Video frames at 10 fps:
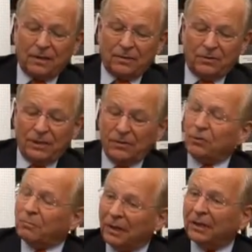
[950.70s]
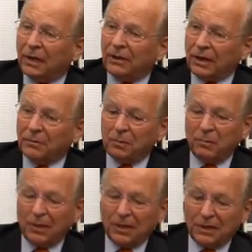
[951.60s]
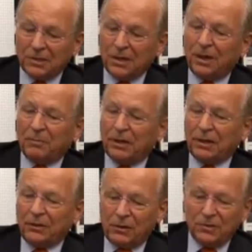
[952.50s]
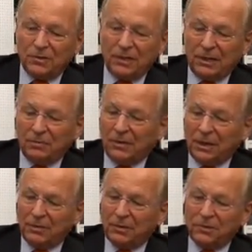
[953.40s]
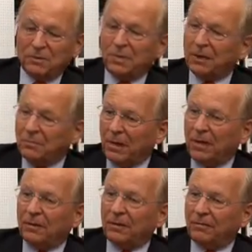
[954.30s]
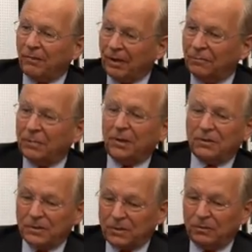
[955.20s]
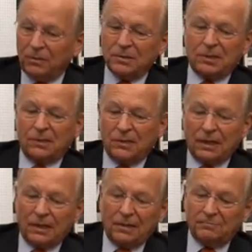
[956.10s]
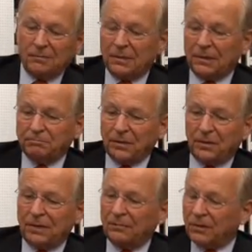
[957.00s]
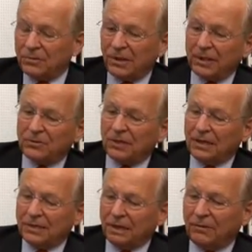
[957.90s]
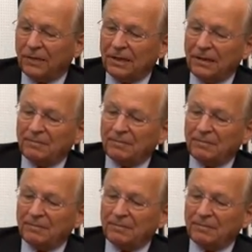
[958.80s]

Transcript: You need your military capabilities, but you also need to be able to spend money on development, on schools, on infrastructure, etc.